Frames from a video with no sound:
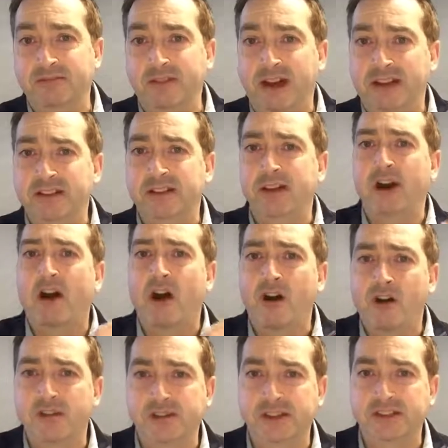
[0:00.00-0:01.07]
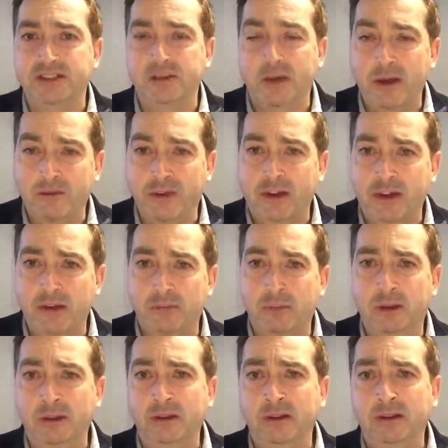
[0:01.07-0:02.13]
in fact, are the hardest to overcome.
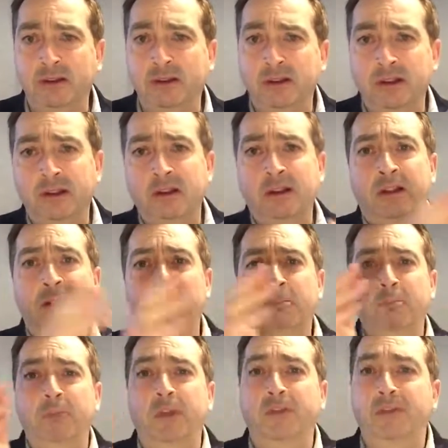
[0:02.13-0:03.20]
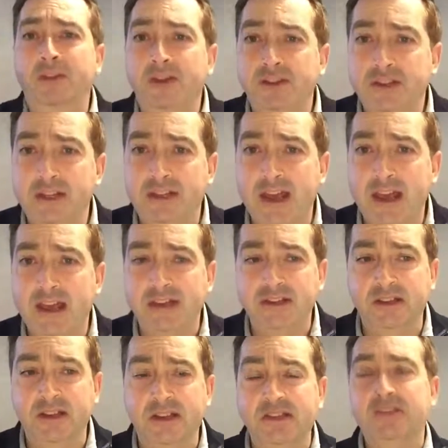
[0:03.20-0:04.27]
The 30
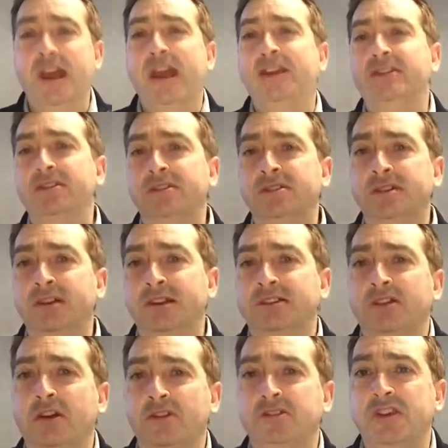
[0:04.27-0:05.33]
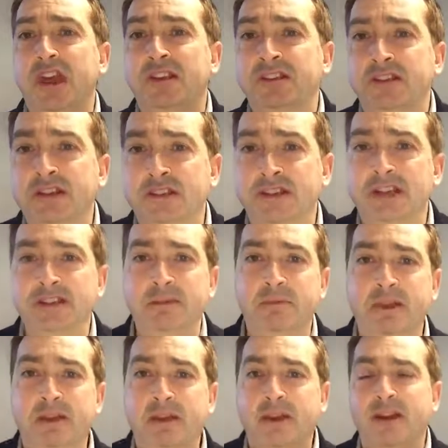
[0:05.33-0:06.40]
days, it starts changing your
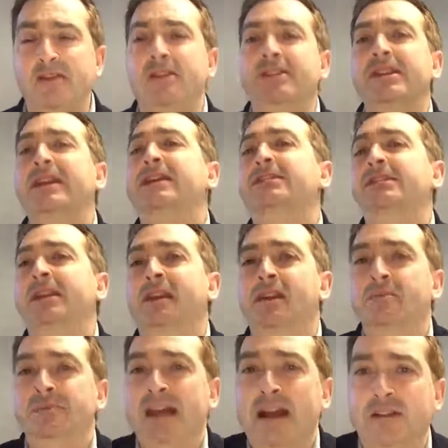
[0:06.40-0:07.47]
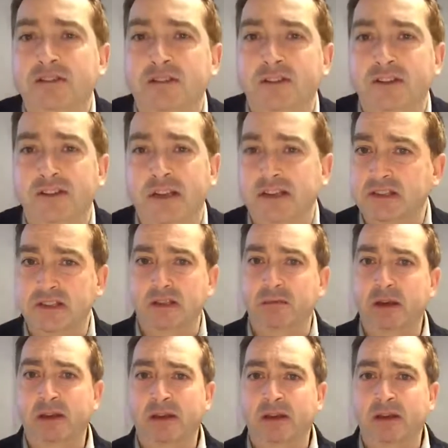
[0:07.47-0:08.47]
system. The nicotine comes out of your system.